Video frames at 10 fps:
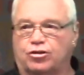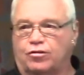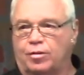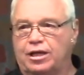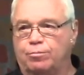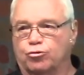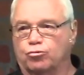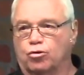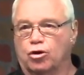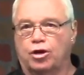under the Hebrew
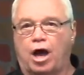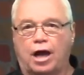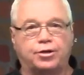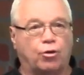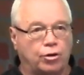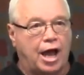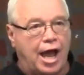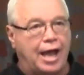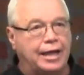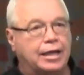word
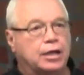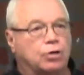Adonai,